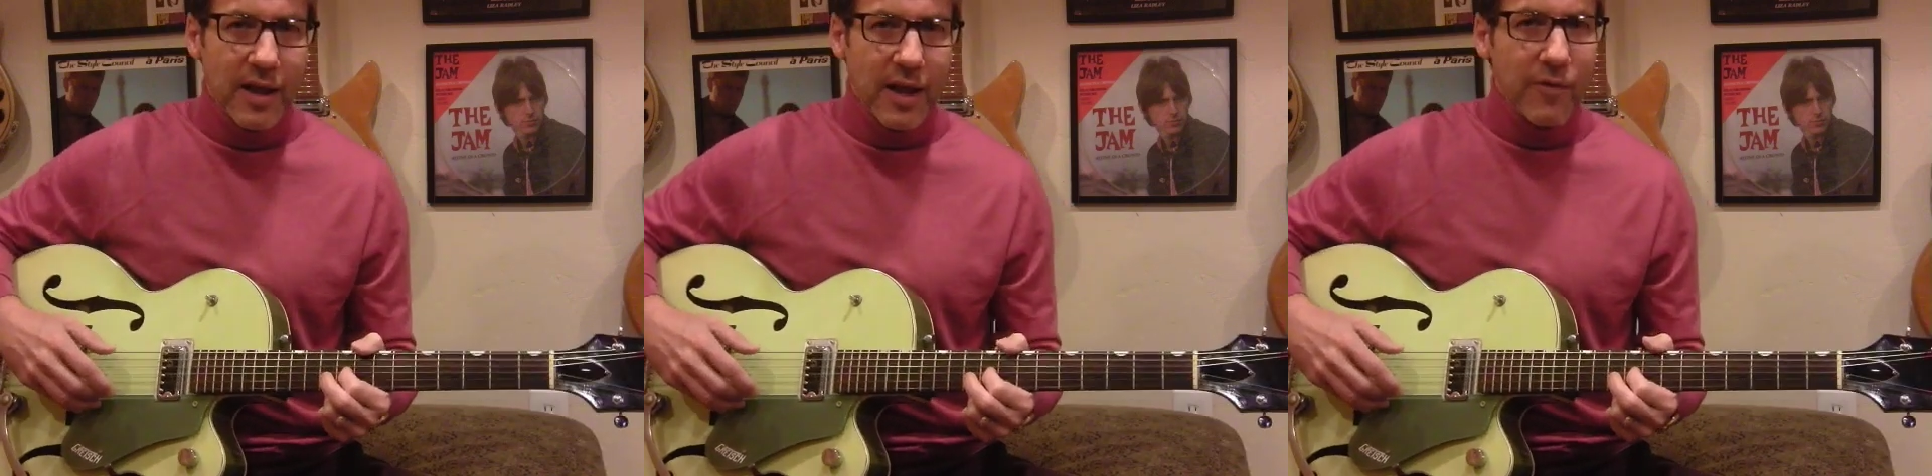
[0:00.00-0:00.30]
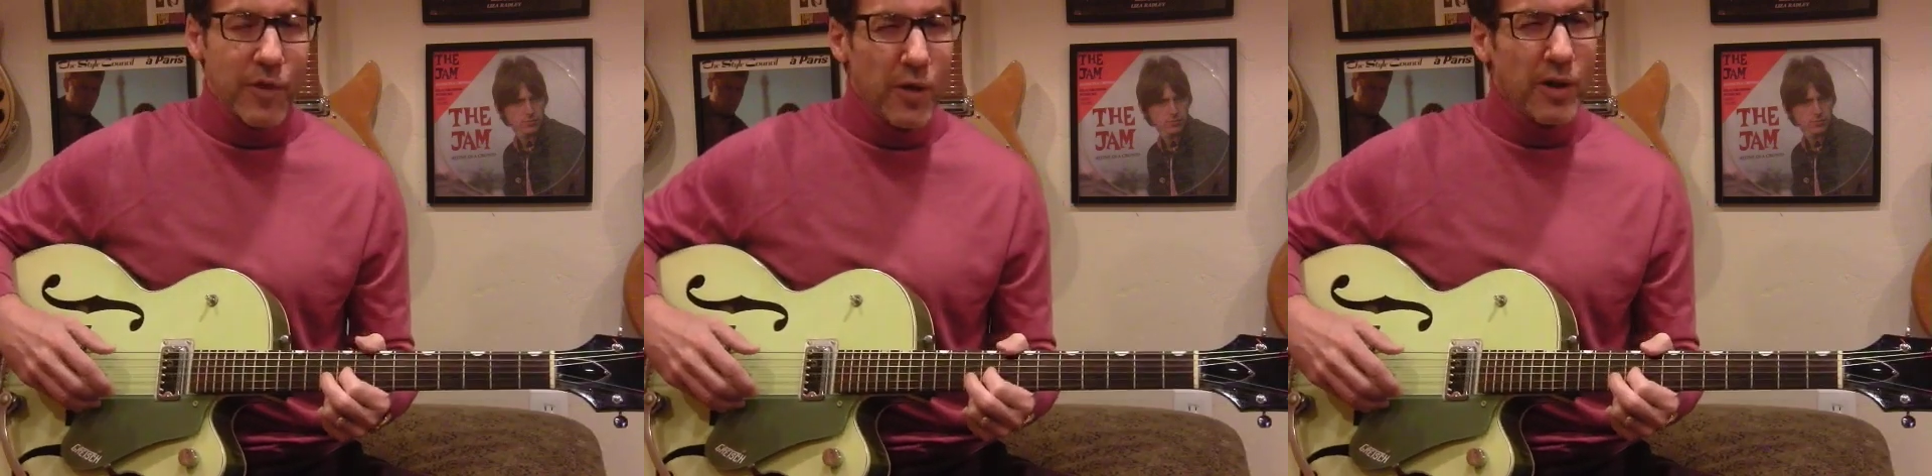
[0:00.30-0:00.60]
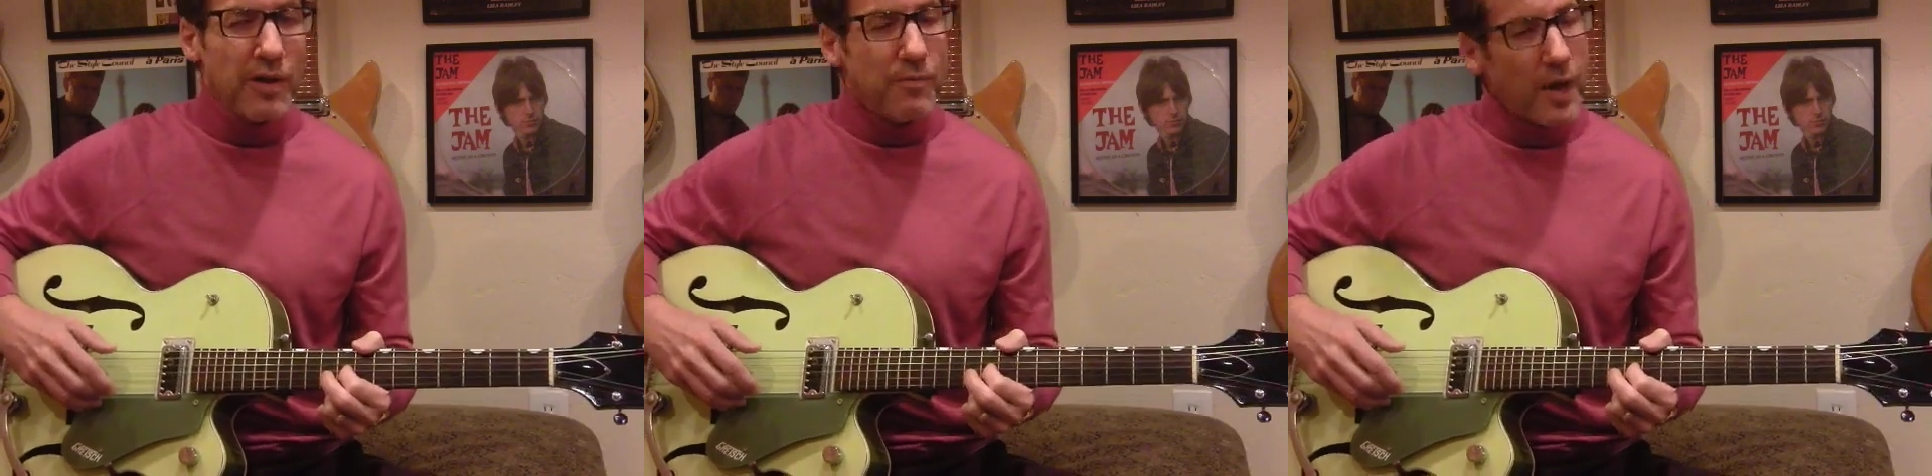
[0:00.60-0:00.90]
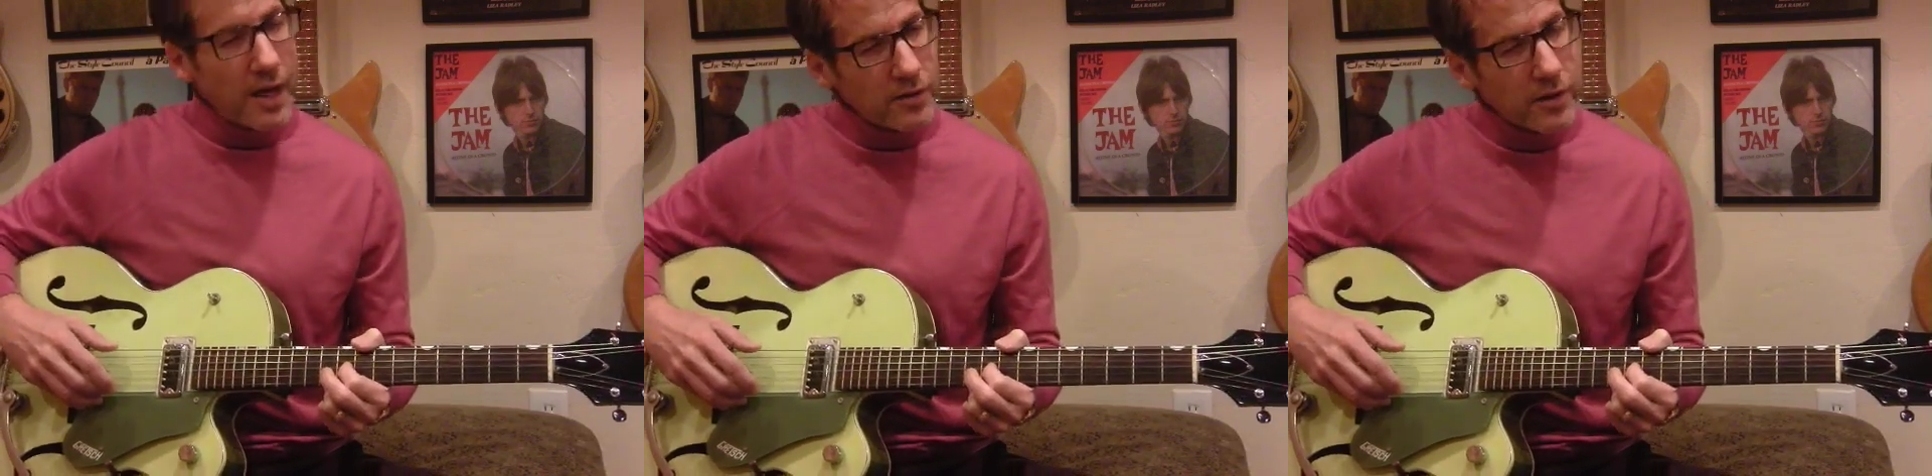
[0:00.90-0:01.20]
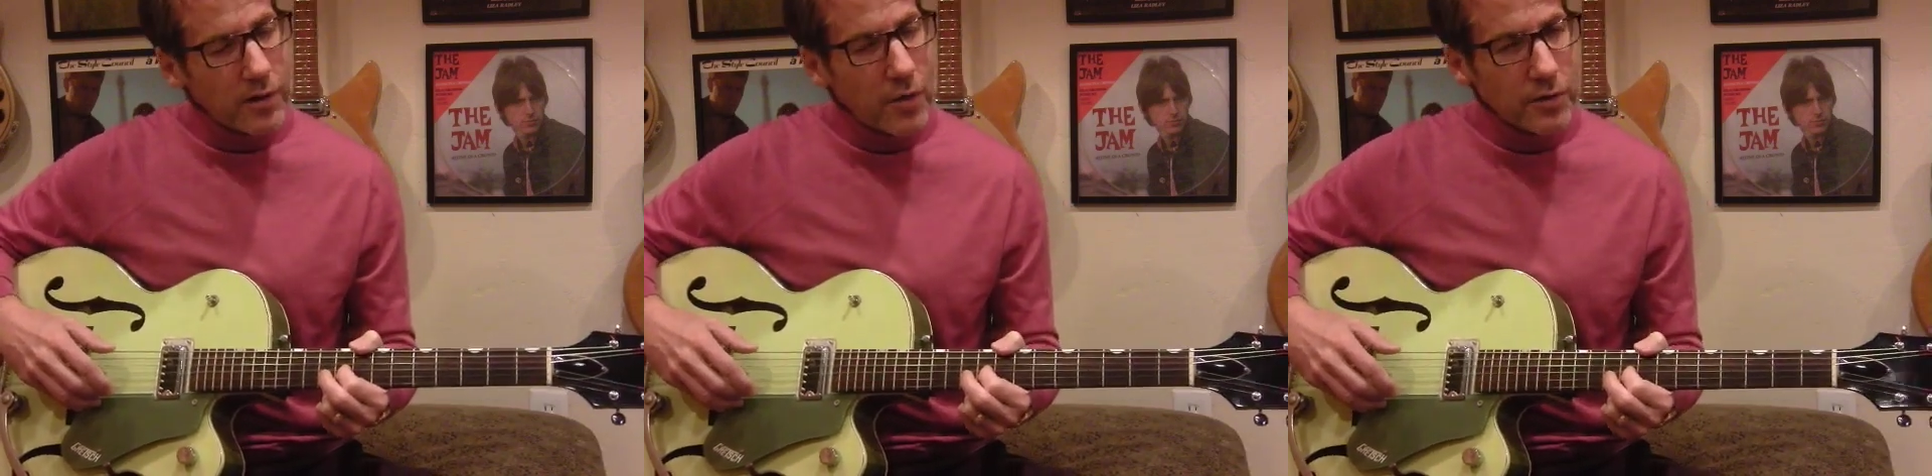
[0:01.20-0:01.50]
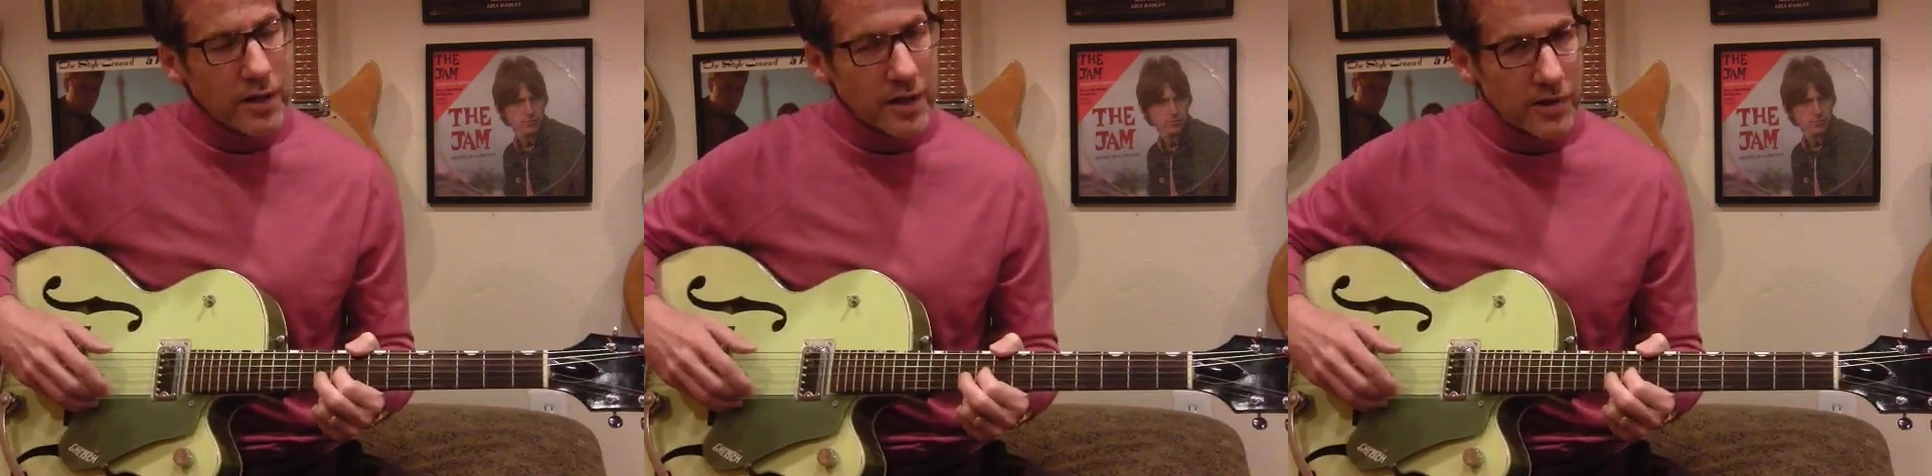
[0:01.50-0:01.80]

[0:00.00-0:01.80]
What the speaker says: if you can, as closely as